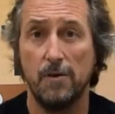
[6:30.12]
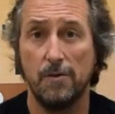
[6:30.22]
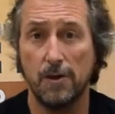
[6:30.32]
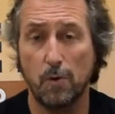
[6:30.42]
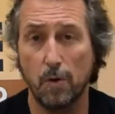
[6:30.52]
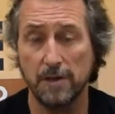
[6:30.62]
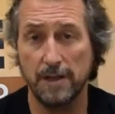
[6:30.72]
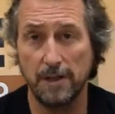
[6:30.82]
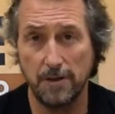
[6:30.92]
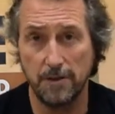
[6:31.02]
the quantity
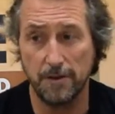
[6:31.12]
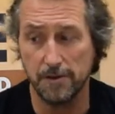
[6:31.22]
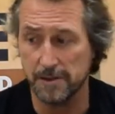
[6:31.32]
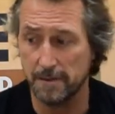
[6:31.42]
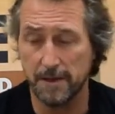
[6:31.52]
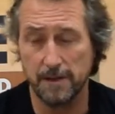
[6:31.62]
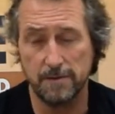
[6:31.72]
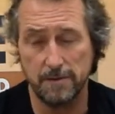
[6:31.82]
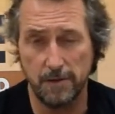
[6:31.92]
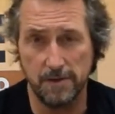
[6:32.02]
you use. And I'm going to
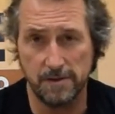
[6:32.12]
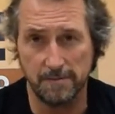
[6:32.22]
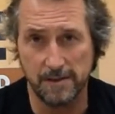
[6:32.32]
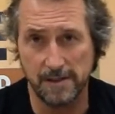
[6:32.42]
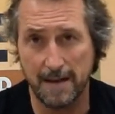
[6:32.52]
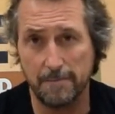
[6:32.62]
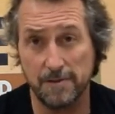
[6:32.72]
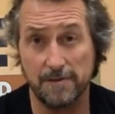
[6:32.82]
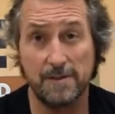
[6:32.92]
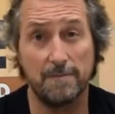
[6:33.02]
use some examples
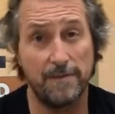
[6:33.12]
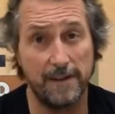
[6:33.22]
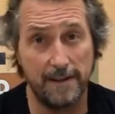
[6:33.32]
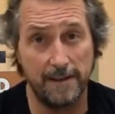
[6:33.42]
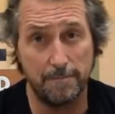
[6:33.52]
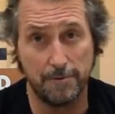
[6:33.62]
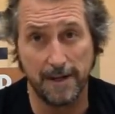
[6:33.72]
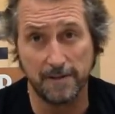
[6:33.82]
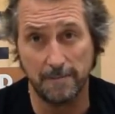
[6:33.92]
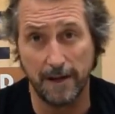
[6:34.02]
of some of our
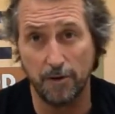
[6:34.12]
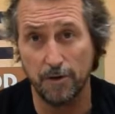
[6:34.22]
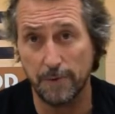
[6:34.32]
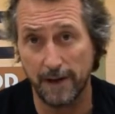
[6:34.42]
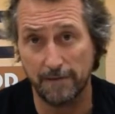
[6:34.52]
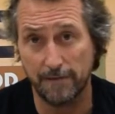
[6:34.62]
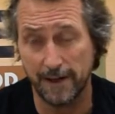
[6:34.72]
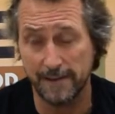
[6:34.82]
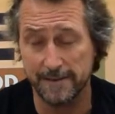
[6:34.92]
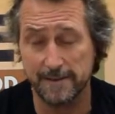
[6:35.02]
products from our European
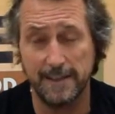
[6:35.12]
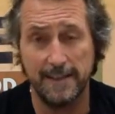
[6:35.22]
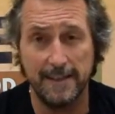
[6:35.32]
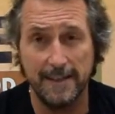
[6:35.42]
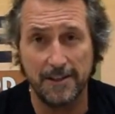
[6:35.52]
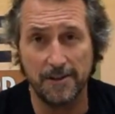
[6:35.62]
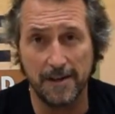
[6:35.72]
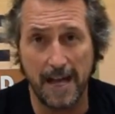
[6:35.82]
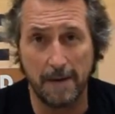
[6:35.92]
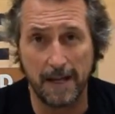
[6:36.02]
friends, not
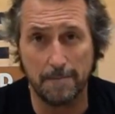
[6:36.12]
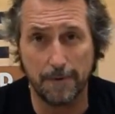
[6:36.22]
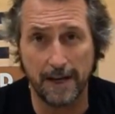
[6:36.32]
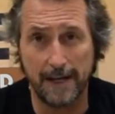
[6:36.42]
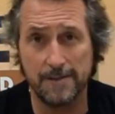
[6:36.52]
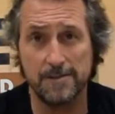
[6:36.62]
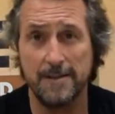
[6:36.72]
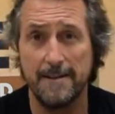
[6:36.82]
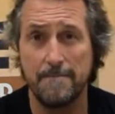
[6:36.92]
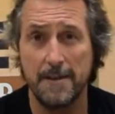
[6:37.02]
naming any brands,
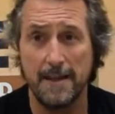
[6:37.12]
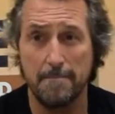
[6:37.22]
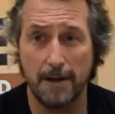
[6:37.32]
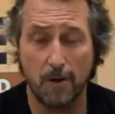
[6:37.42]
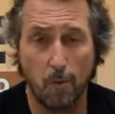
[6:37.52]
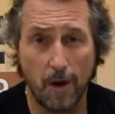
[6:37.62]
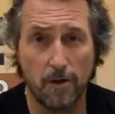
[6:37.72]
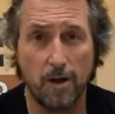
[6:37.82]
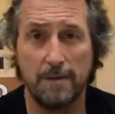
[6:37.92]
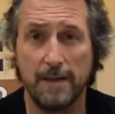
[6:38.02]
but quite
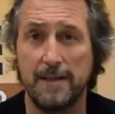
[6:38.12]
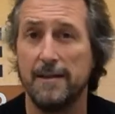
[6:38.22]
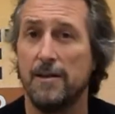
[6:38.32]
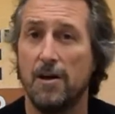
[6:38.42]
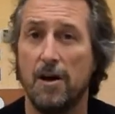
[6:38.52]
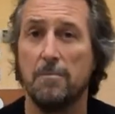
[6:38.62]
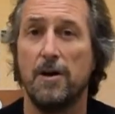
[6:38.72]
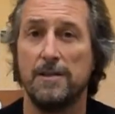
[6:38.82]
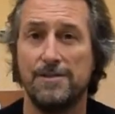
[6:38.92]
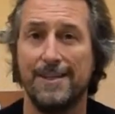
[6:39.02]
commonly I
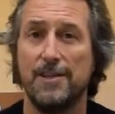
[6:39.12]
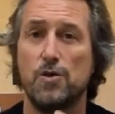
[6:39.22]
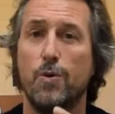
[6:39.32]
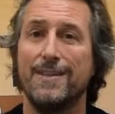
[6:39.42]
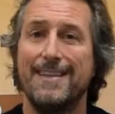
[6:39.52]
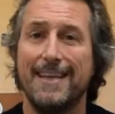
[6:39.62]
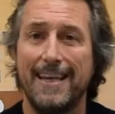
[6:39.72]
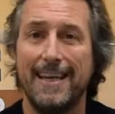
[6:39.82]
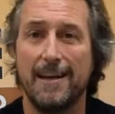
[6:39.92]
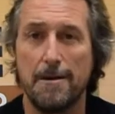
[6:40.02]
might see a 20
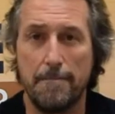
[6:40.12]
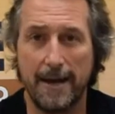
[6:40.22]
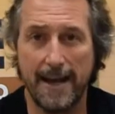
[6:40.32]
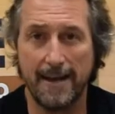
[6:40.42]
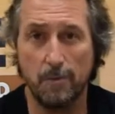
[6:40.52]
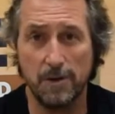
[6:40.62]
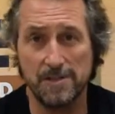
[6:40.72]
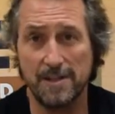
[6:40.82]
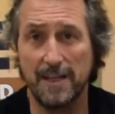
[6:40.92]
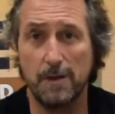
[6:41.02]
kilo powder, which
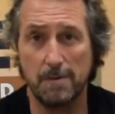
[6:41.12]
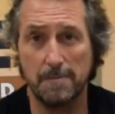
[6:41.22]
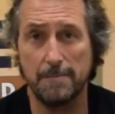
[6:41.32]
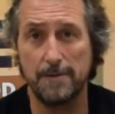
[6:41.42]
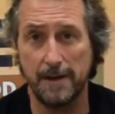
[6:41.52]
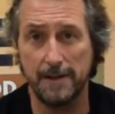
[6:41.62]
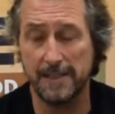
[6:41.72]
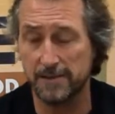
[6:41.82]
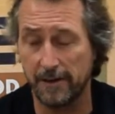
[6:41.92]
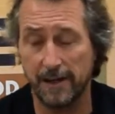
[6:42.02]
is a liquid membrane,
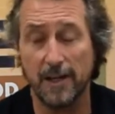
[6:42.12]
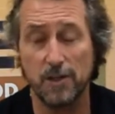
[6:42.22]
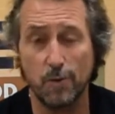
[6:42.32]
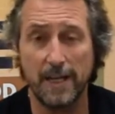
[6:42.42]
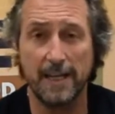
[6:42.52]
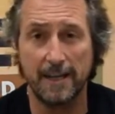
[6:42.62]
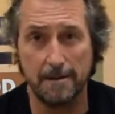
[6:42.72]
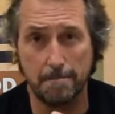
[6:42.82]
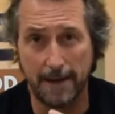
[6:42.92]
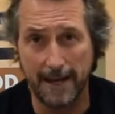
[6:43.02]
a 20 kilo
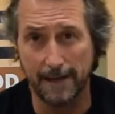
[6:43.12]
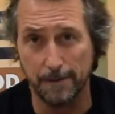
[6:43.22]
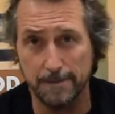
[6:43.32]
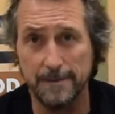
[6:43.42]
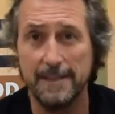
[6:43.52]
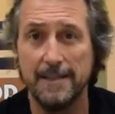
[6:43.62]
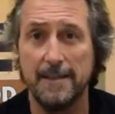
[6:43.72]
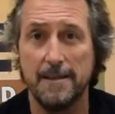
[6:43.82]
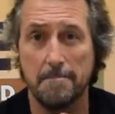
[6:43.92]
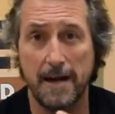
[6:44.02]
pail
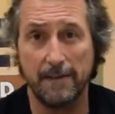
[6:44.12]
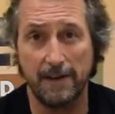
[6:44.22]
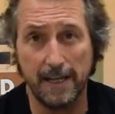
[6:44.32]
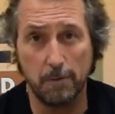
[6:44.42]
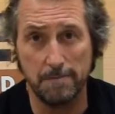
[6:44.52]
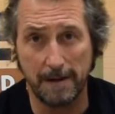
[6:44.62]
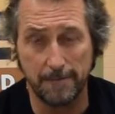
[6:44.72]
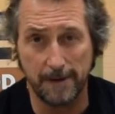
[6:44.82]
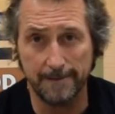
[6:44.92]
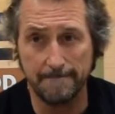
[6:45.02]
made of a liquid
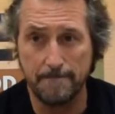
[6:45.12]
membrane,